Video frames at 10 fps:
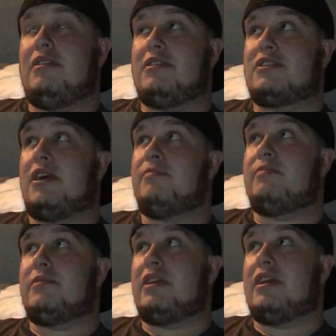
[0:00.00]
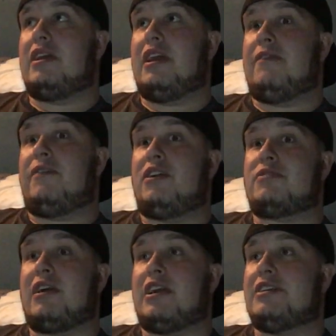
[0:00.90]
Some in the
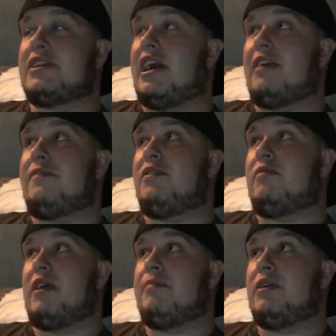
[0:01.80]
first round, he's gotten a few right,